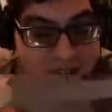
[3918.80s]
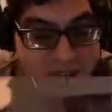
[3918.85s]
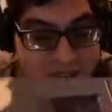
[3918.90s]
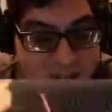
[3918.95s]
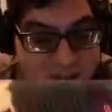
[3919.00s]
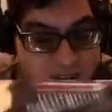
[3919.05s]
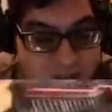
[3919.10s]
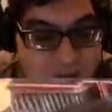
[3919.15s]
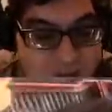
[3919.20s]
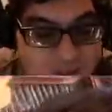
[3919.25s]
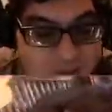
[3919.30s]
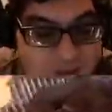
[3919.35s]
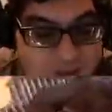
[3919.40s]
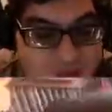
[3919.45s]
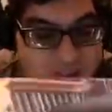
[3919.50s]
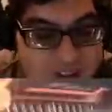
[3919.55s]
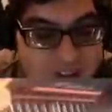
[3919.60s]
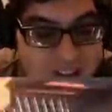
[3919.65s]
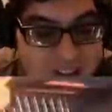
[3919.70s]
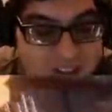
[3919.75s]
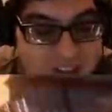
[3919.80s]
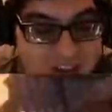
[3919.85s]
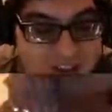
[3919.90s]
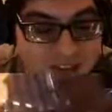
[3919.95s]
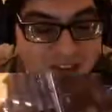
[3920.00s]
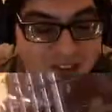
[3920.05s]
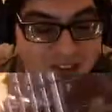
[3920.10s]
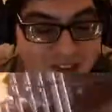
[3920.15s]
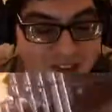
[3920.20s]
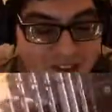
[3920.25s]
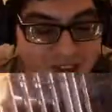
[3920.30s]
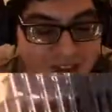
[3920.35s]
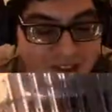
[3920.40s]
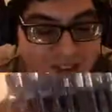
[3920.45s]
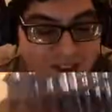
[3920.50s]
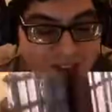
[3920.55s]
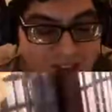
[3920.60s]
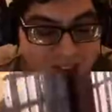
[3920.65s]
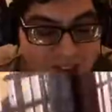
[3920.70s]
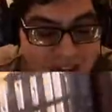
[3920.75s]
Although I would love to see that, like,
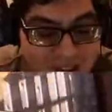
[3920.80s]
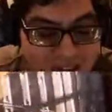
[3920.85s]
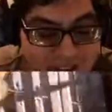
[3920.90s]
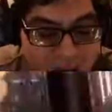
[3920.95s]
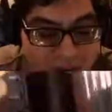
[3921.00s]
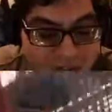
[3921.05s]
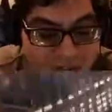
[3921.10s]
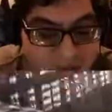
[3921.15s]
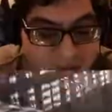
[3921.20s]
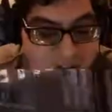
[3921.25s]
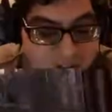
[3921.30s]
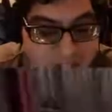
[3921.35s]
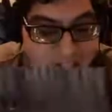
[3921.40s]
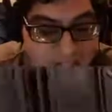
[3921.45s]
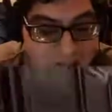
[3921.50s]
all the